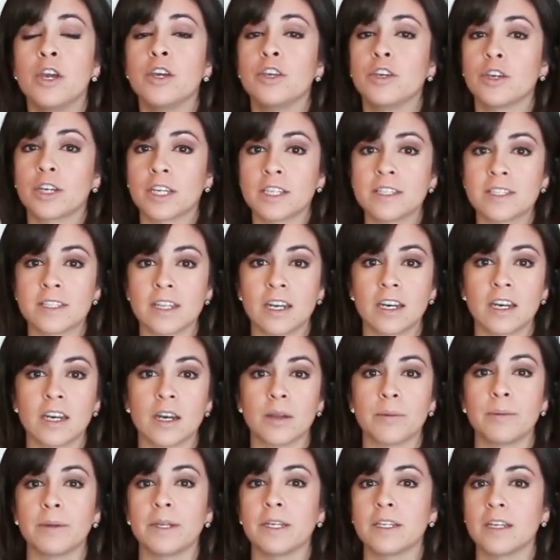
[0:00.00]
you can set it
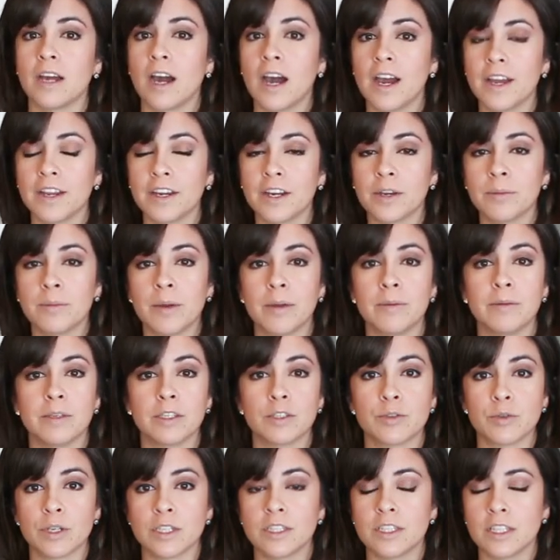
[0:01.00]
a bit higher, maybe
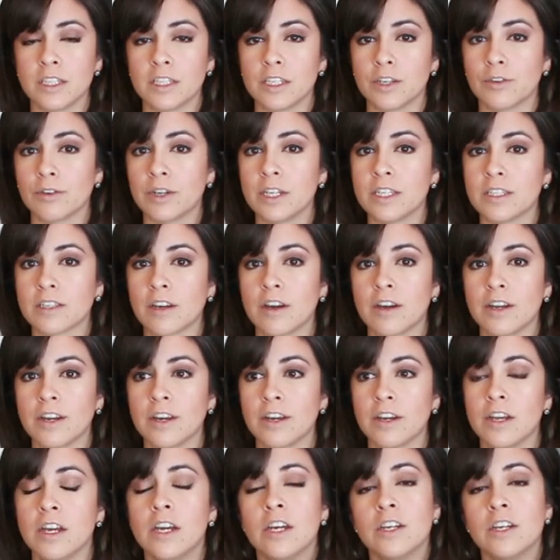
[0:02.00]
twenty degrees higher,